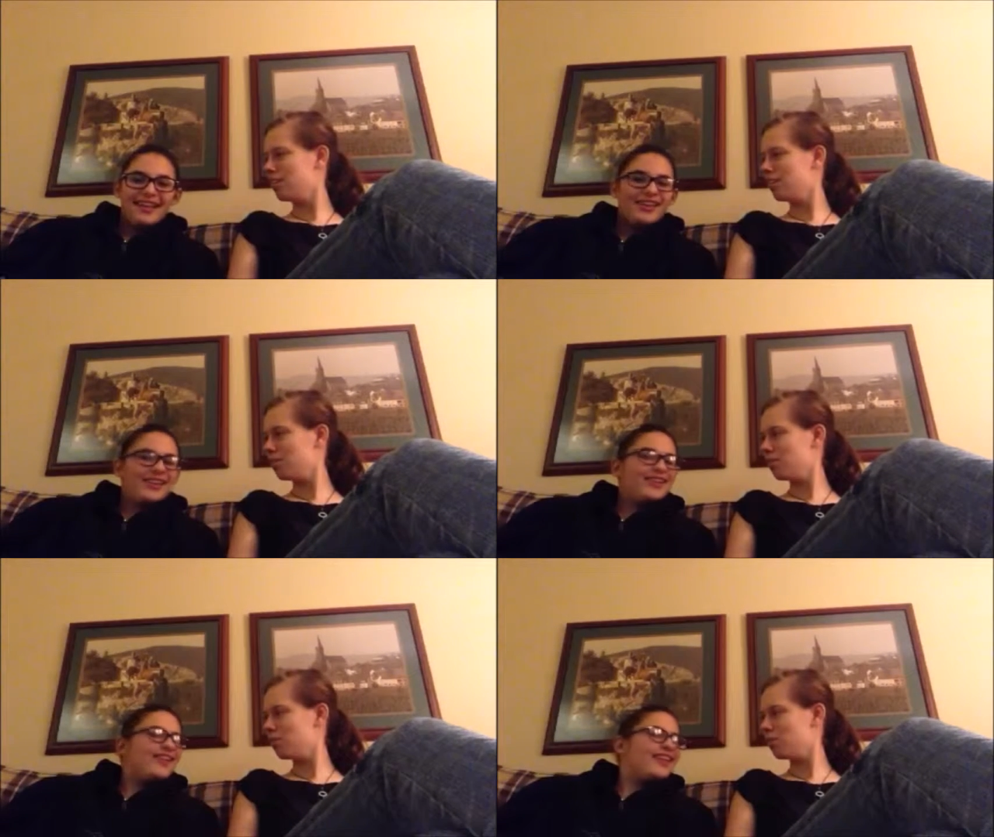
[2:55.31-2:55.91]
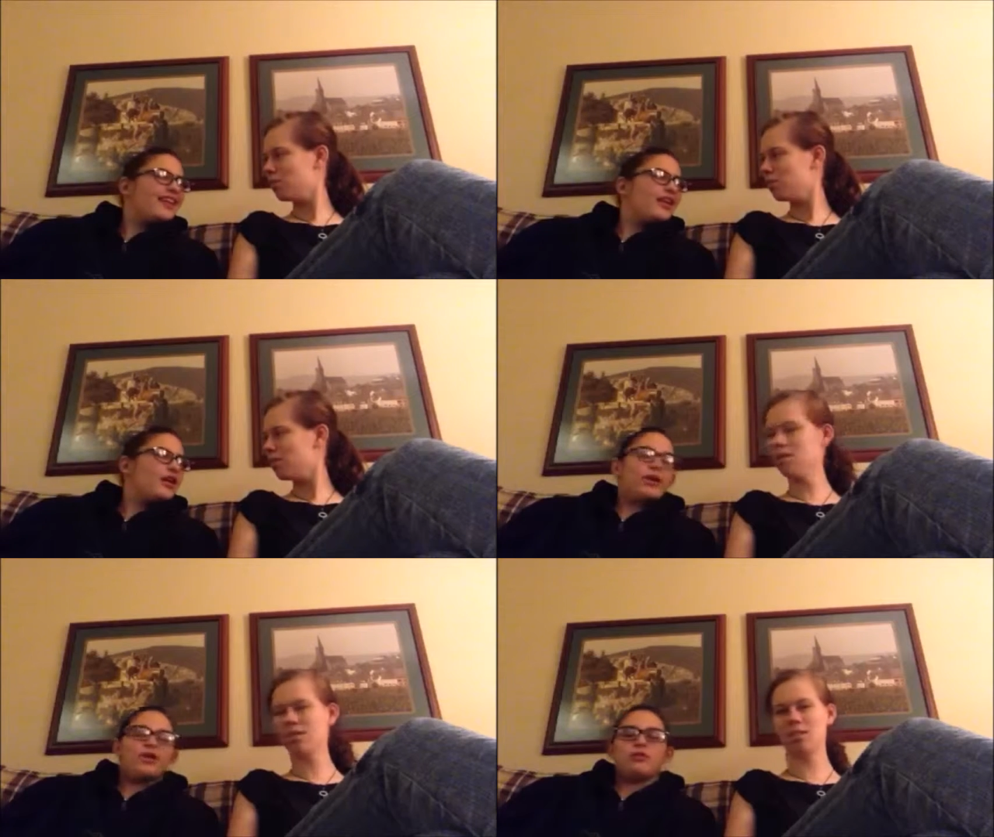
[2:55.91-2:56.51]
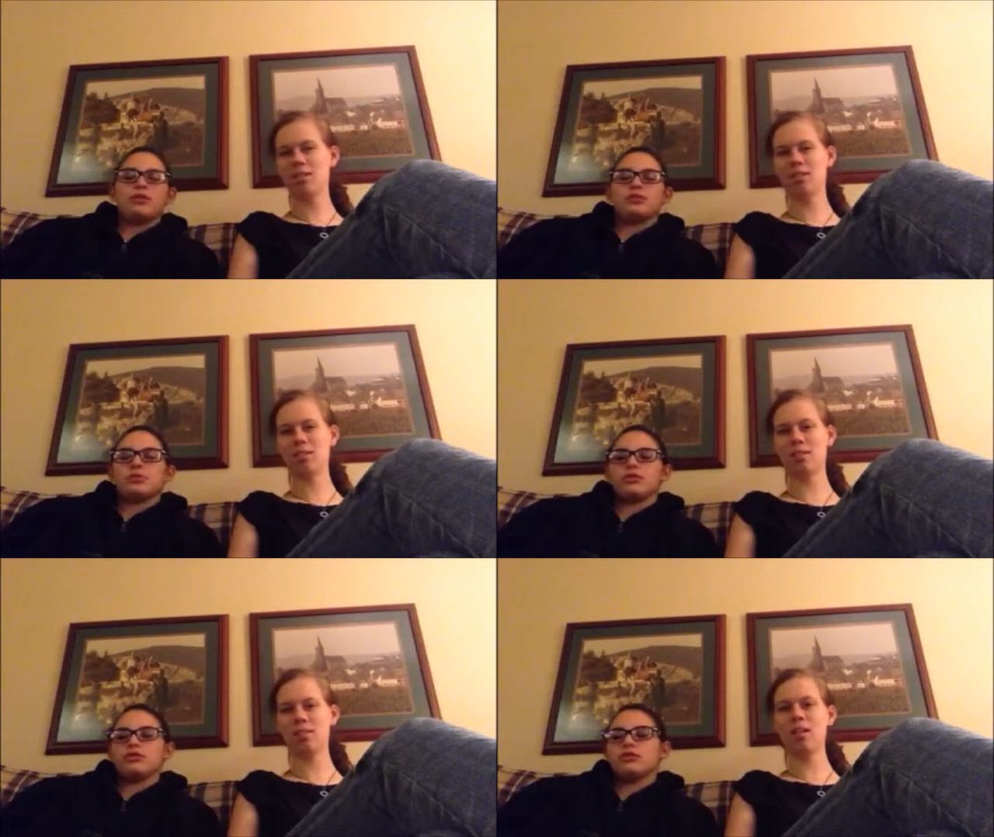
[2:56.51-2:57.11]
Speaker 1: You didn't know that? Oh wait, you don't play
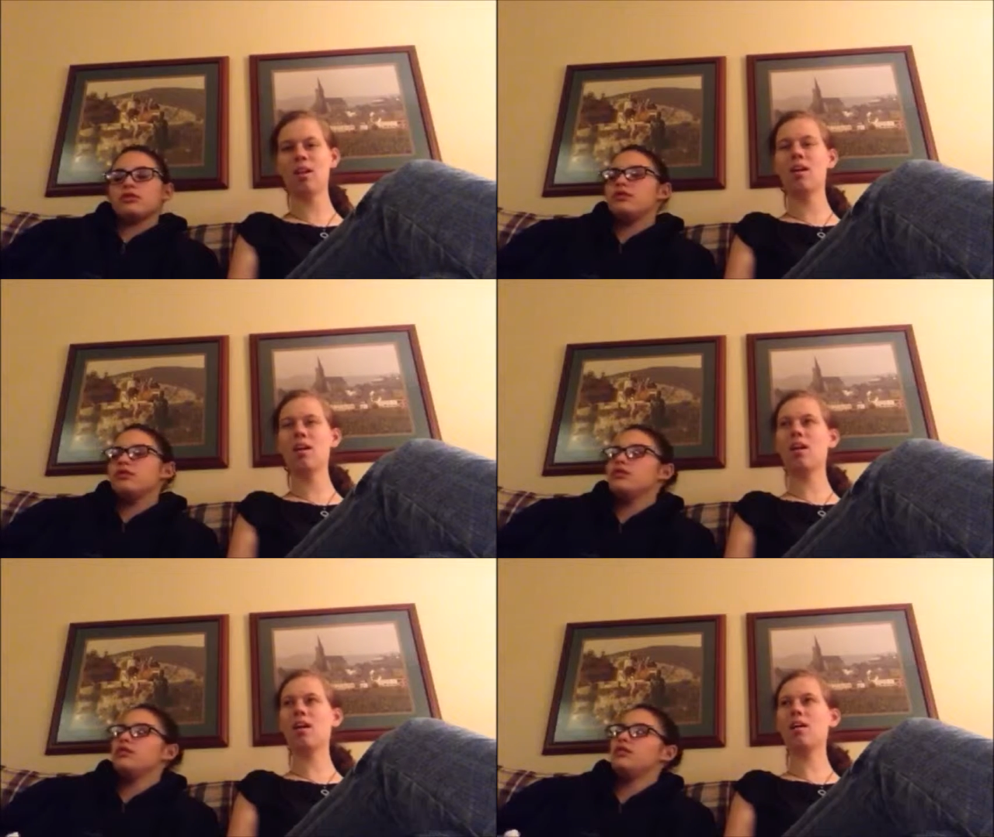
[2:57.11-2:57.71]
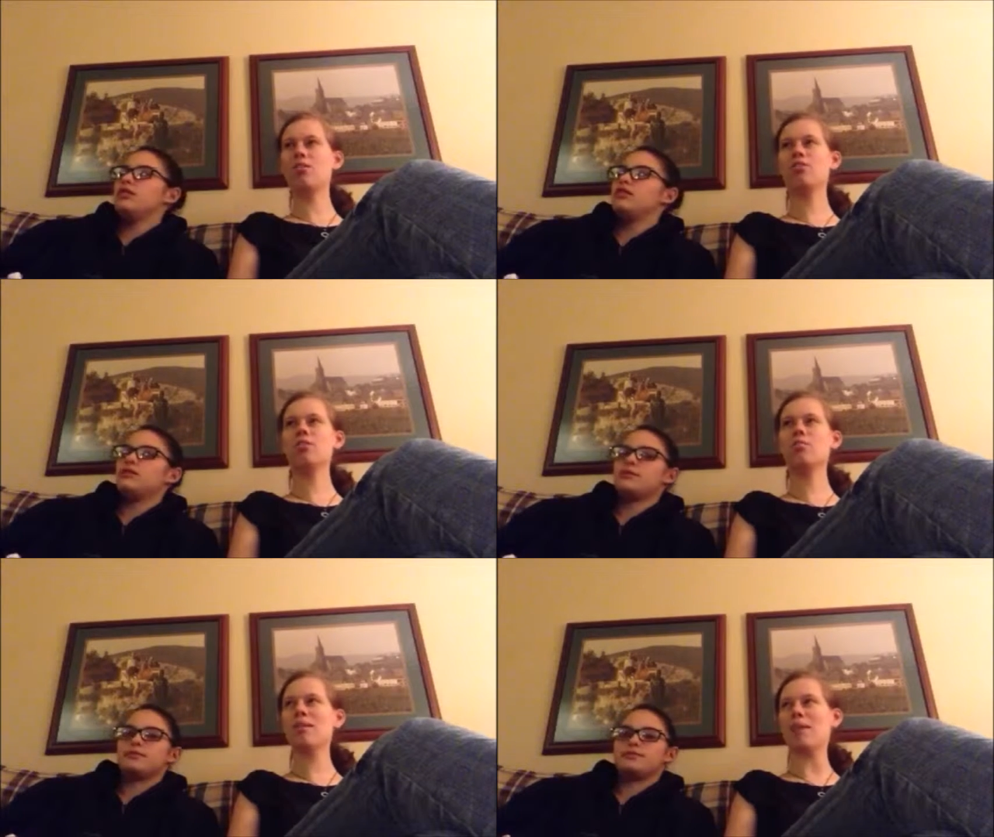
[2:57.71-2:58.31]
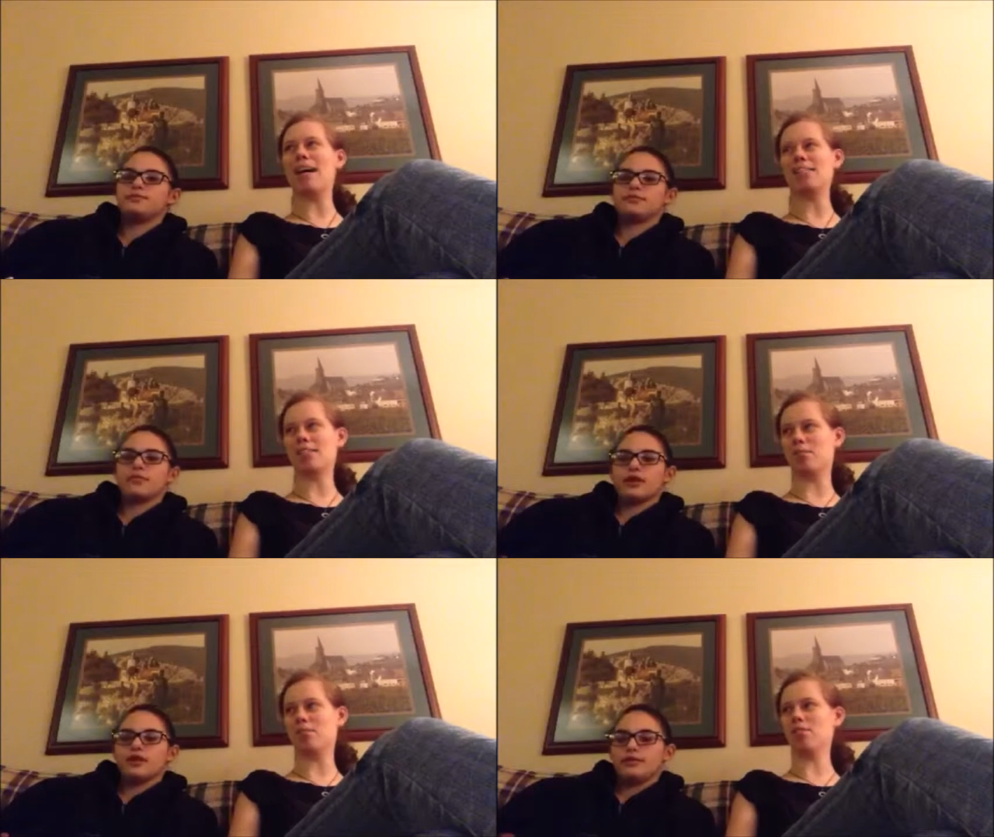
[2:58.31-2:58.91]
sports.
Speaker 2: I used to play
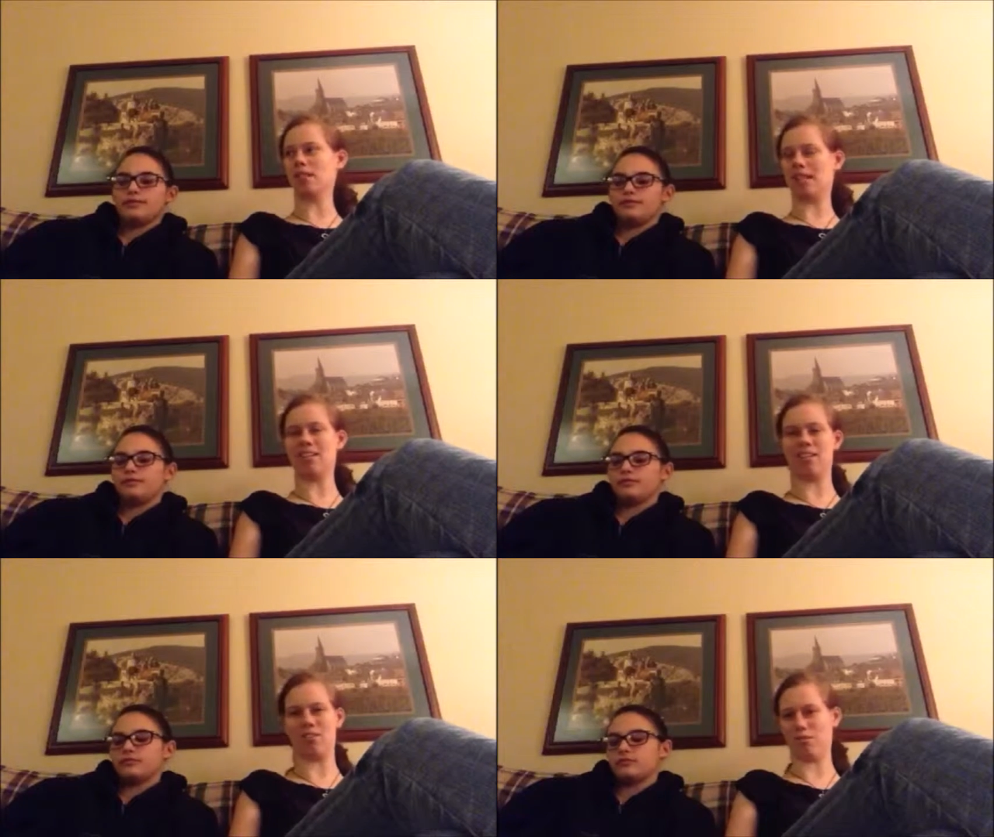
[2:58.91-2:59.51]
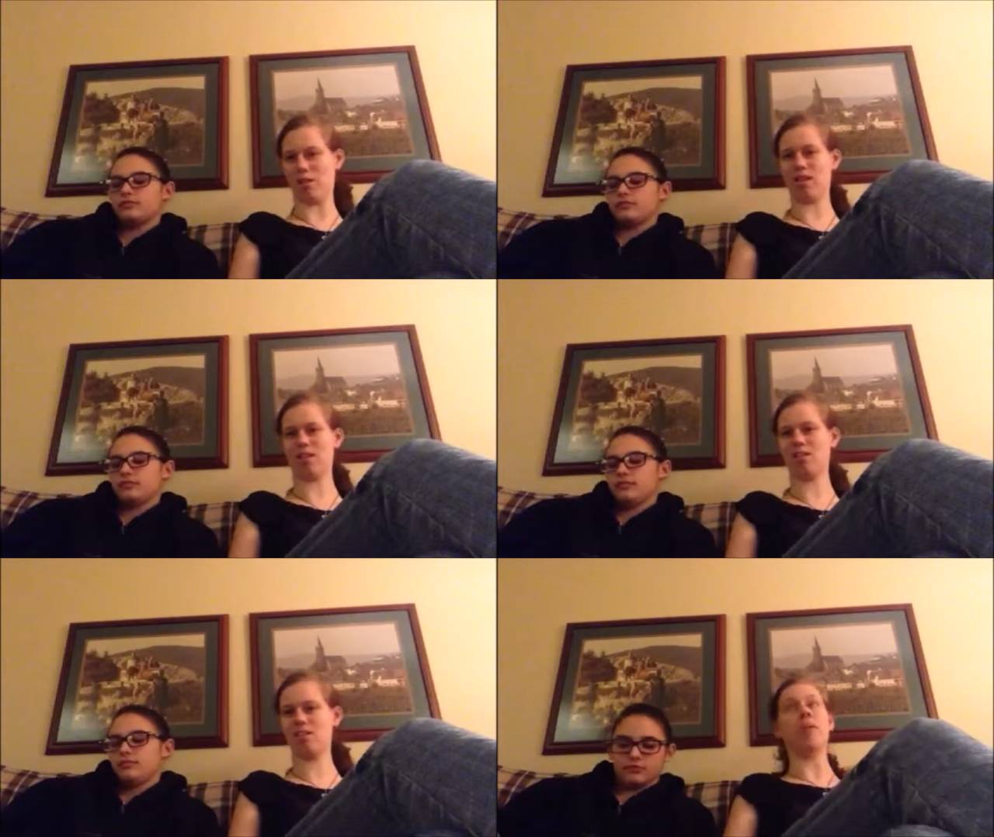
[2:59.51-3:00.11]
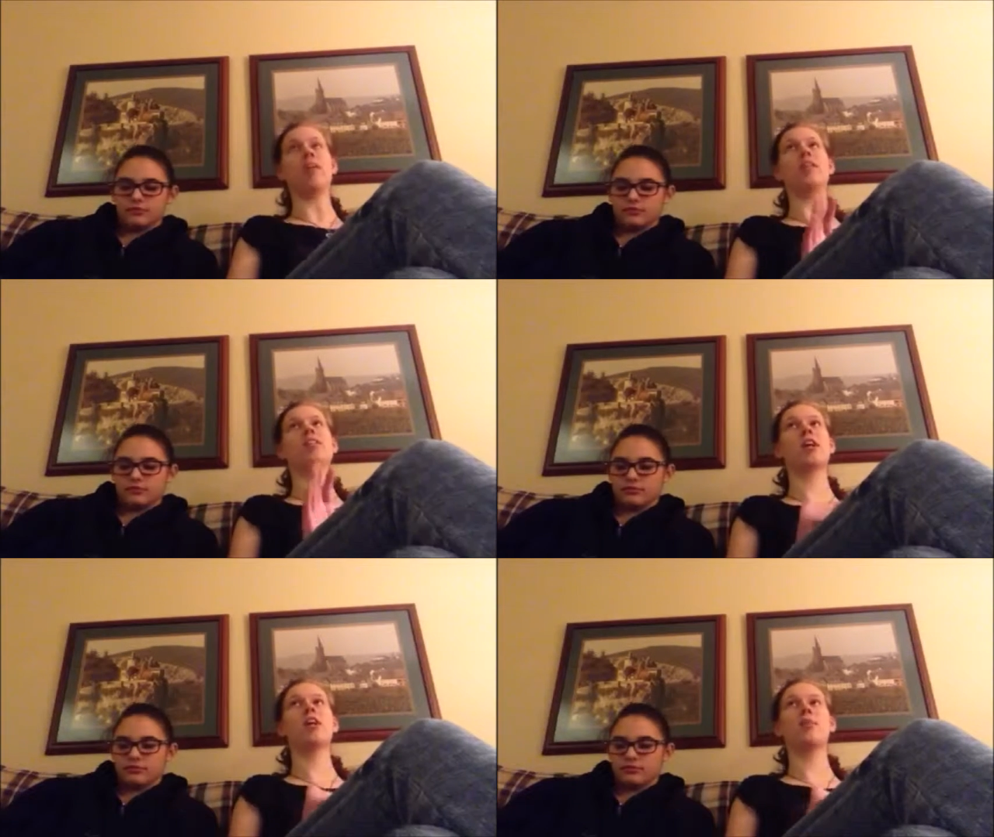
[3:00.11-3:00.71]
basketball and I didn't know that.
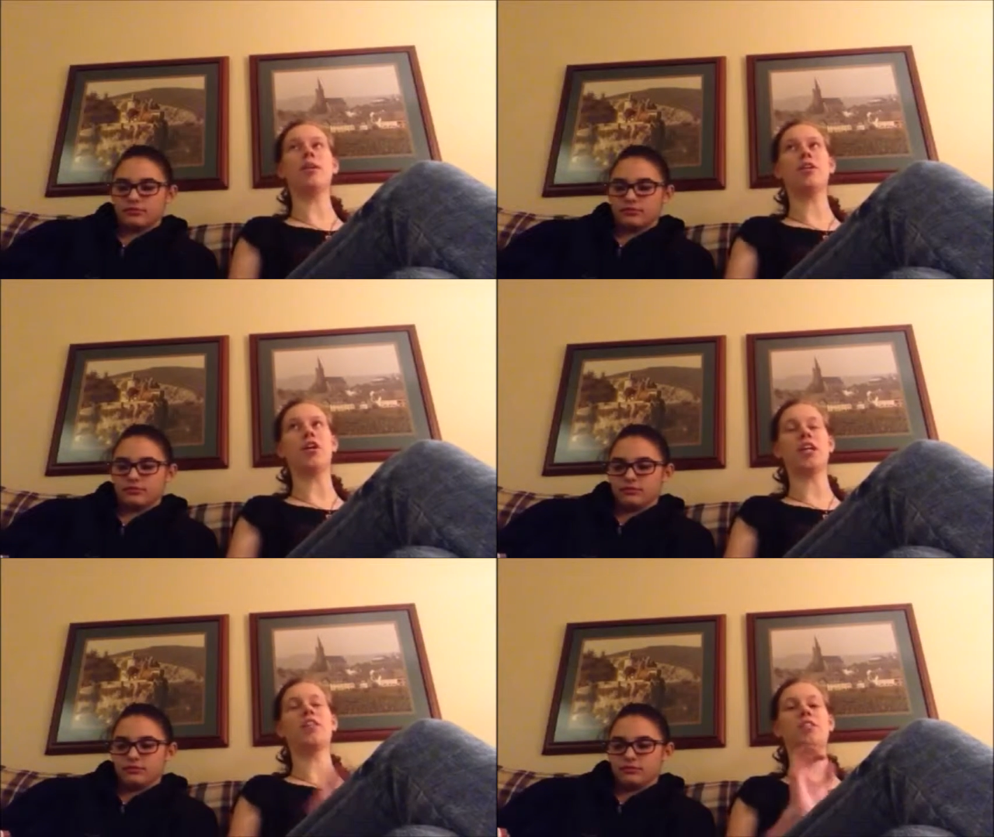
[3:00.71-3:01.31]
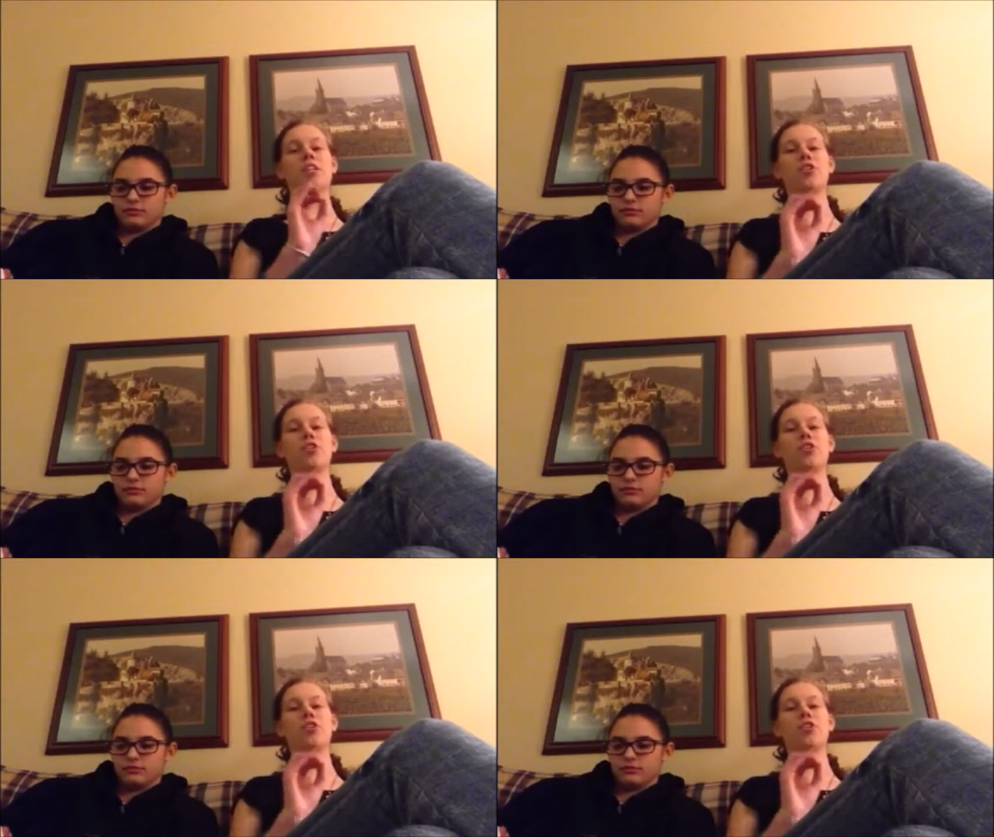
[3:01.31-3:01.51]
Things I heard about New York. There's